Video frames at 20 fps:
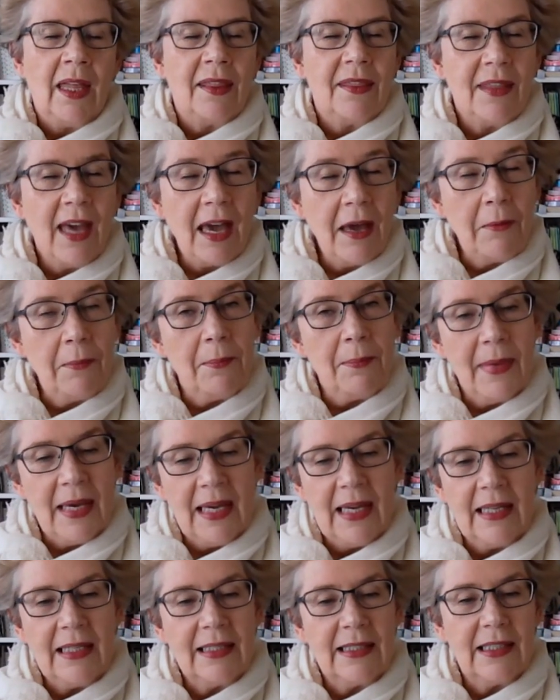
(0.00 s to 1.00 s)
That
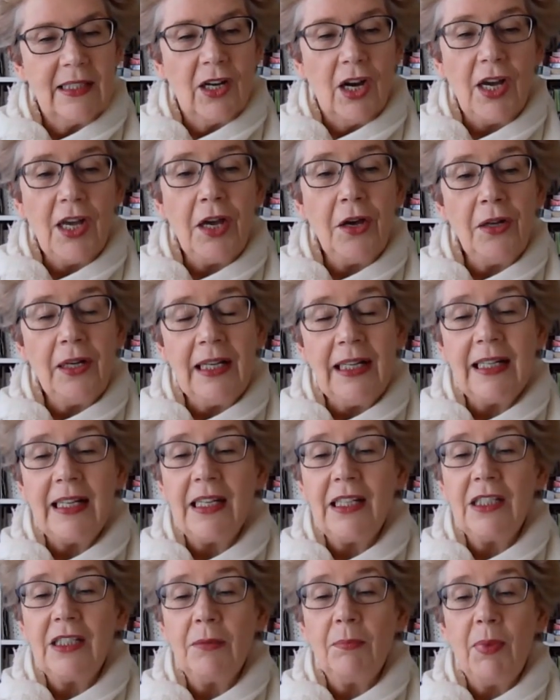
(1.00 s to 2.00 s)
means that I only
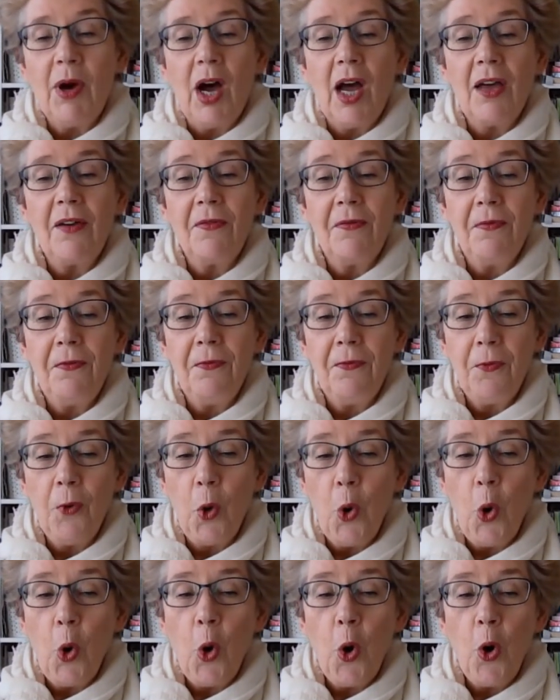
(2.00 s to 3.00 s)
need to buy
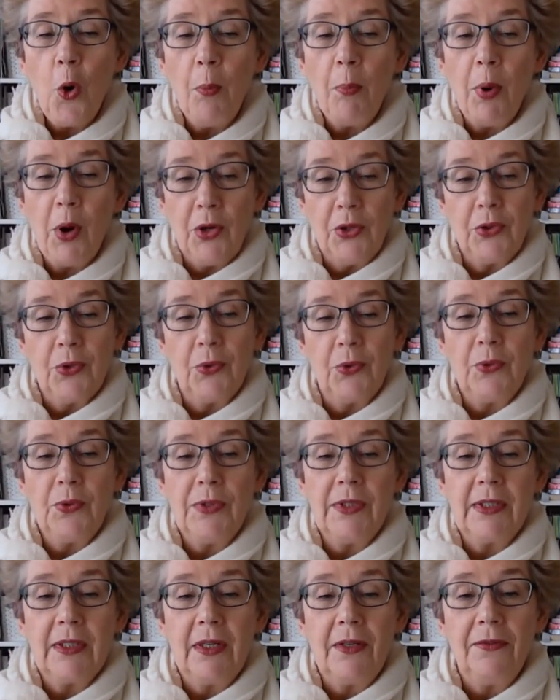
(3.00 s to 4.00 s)
four
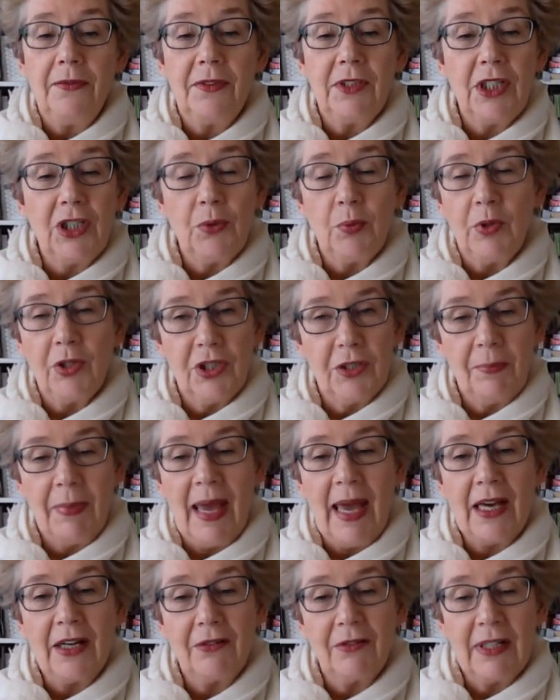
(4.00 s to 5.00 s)
bottles of dishwasher
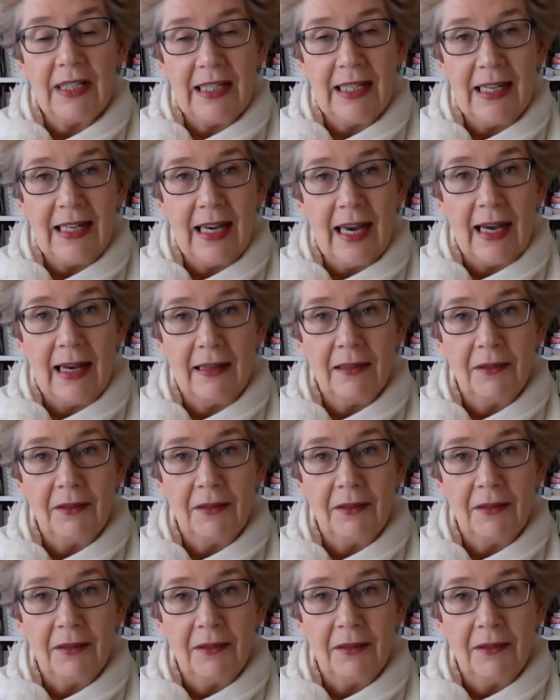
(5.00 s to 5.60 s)
powder a year